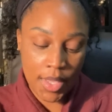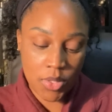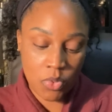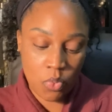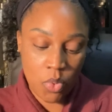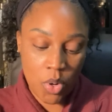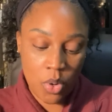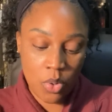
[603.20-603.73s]
it's
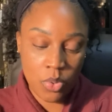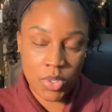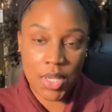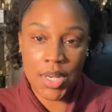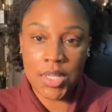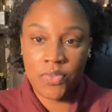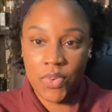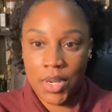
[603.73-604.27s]
rose,
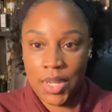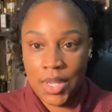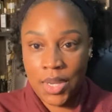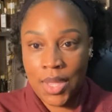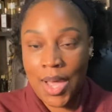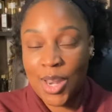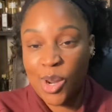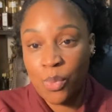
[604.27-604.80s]
and it's
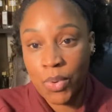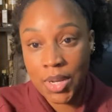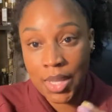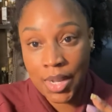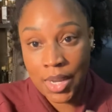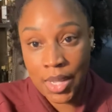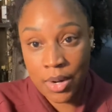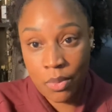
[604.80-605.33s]
vanilla. I don't really
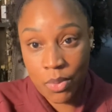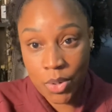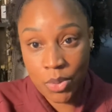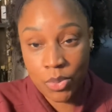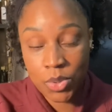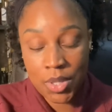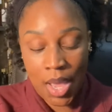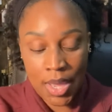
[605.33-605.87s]
get a lot of
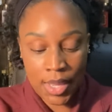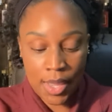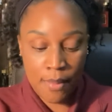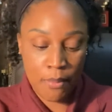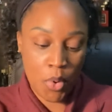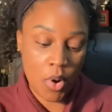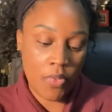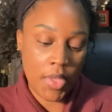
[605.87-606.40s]
rose. I get
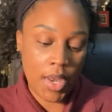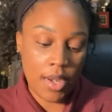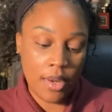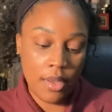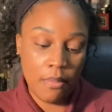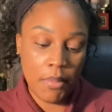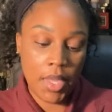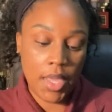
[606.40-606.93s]
more of that
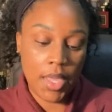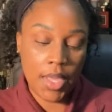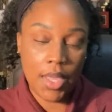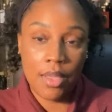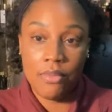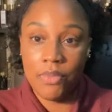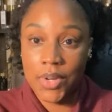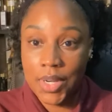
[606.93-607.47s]
nutmeg
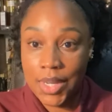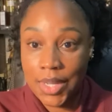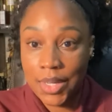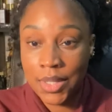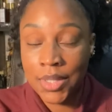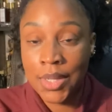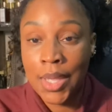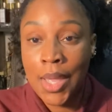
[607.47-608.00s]
and
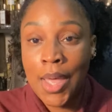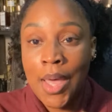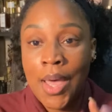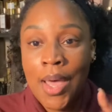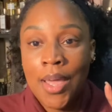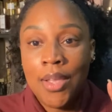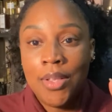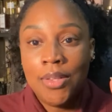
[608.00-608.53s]
vanilla.
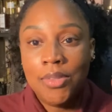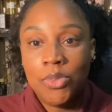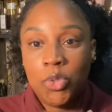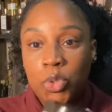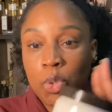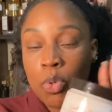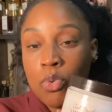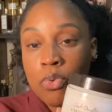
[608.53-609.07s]

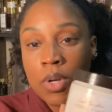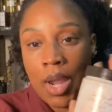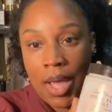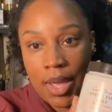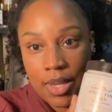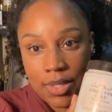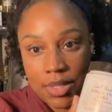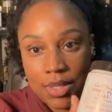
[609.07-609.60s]
Do
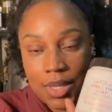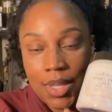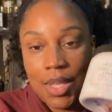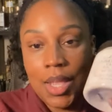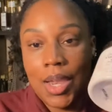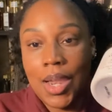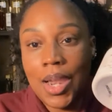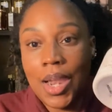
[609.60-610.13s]
not
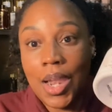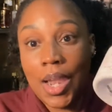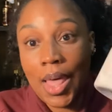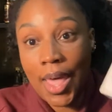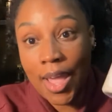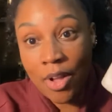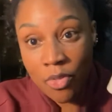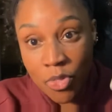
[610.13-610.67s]

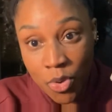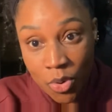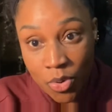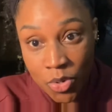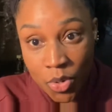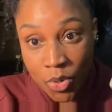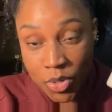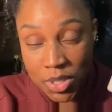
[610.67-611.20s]
lather
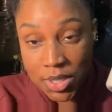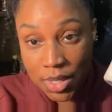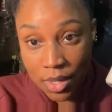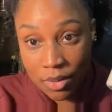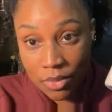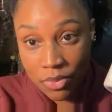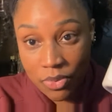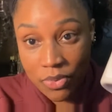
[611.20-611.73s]

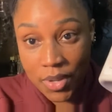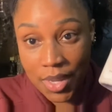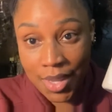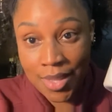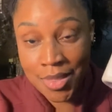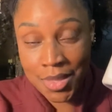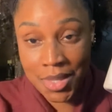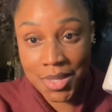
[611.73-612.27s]
yourself
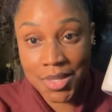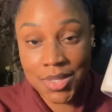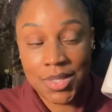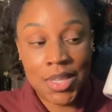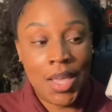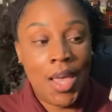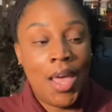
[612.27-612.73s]
in this.